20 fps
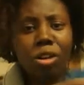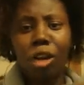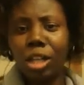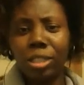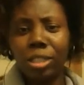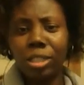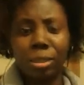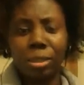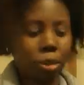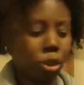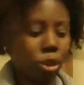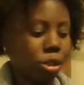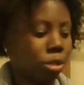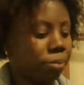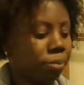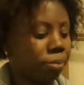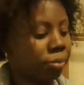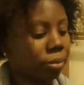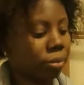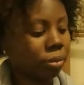Awesome
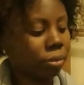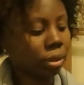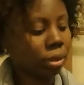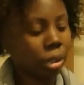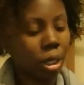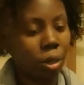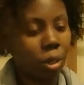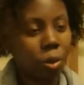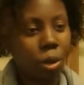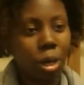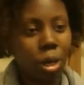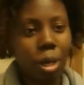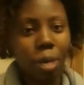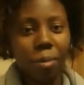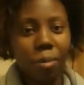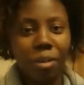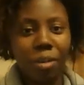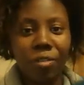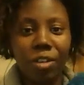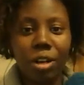Girl. So
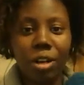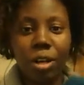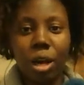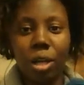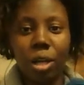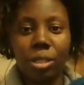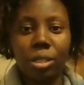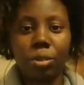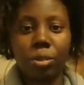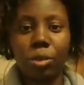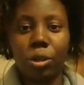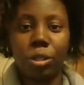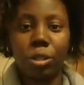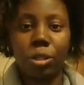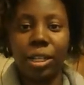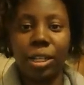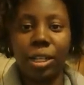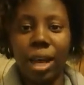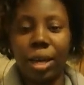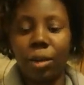my friend Awesome Girl
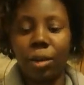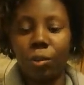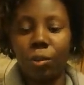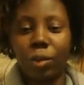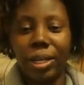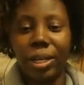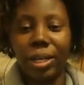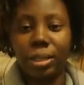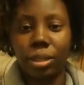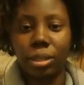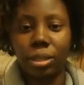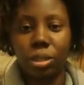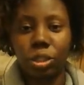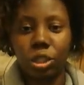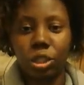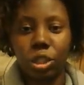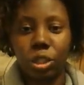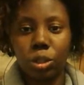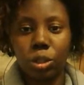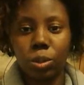and I went
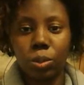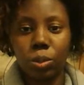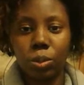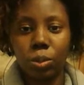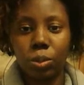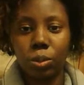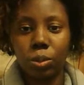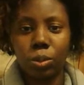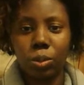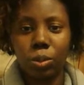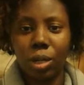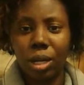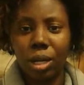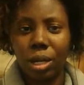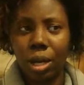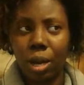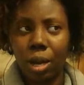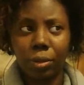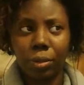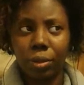to a
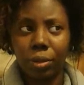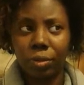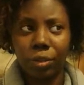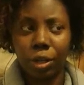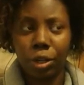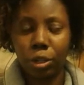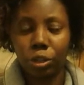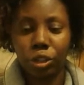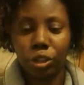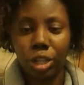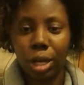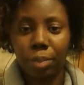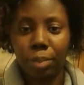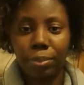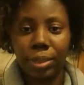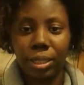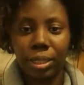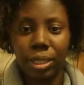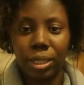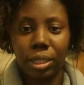couple of yarn
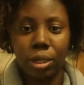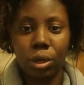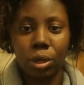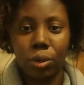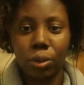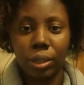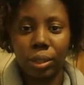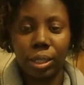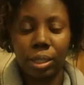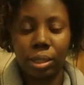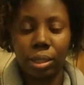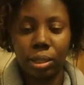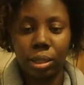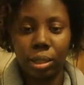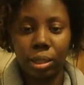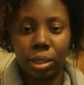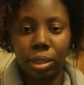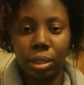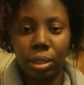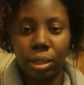shops in Oakland
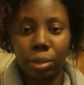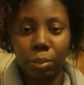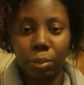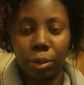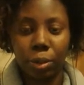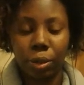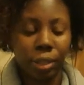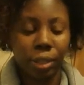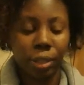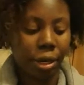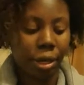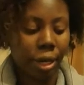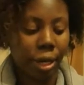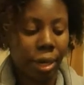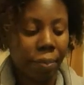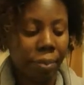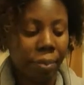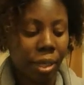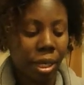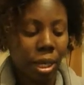in the Berkeley
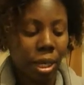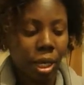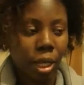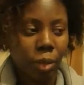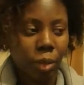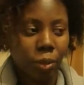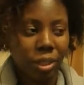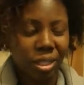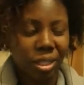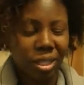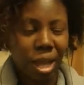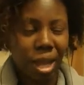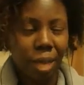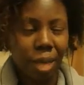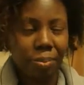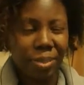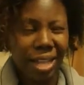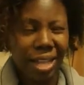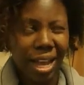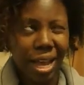area. And we
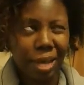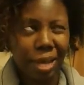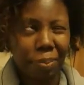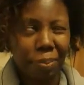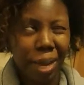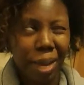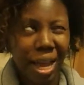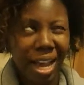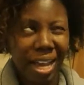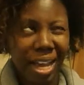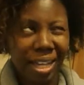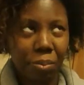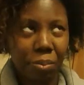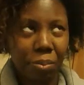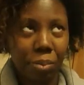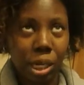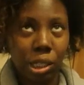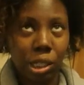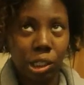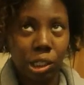stopped at
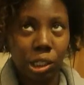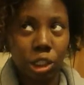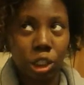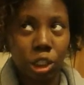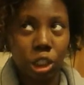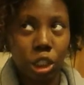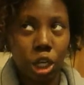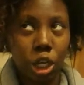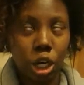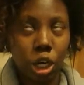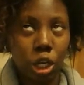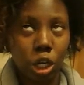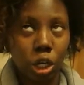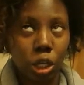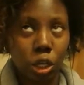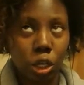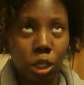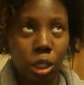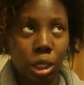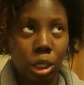Piedmont
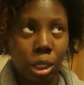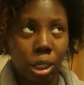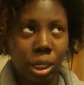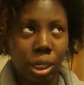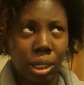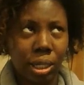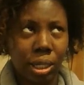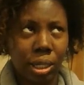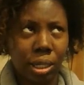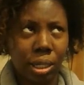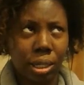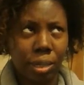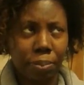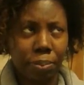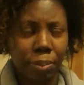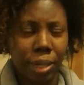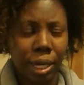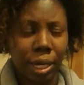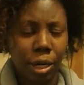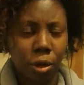Yarn and
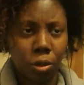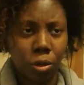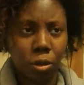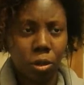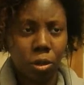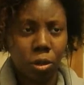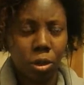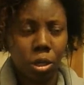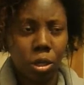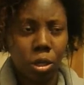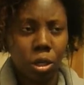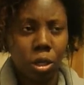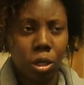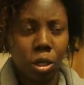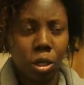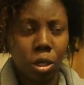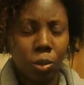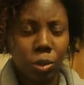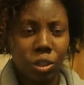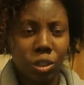Apparel,
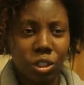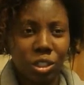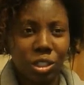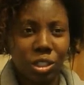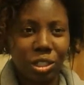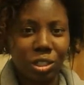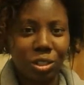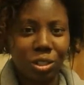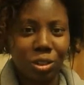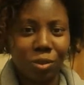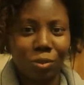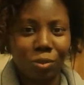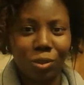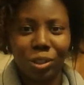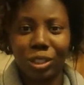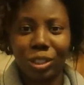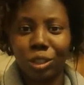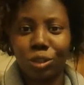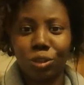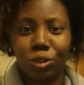which is in a
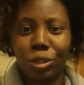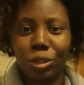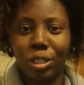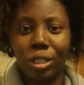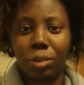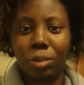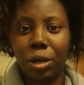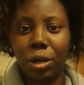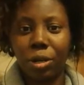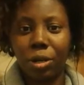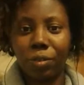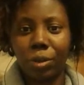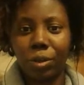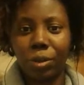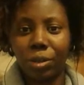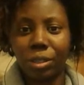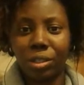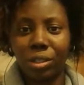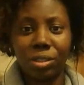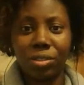really trendy part of
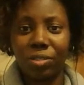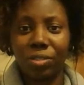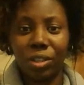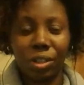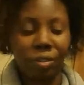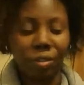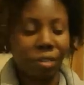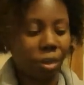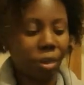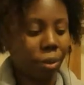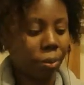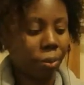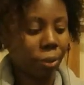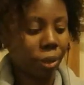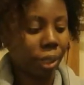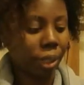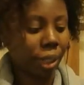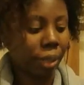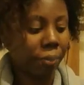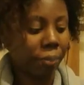Oakland. It's very, very
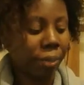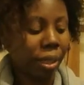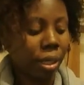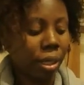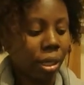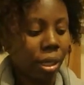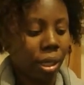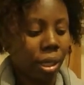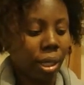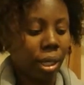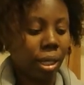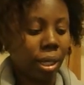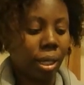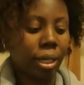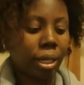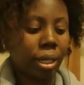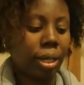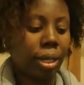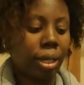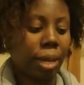pretty.
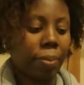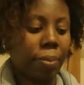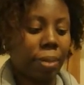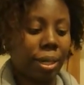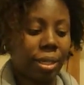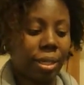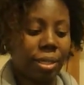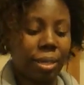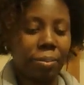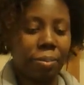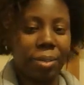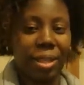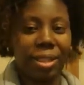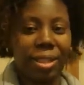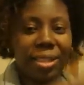And I picked up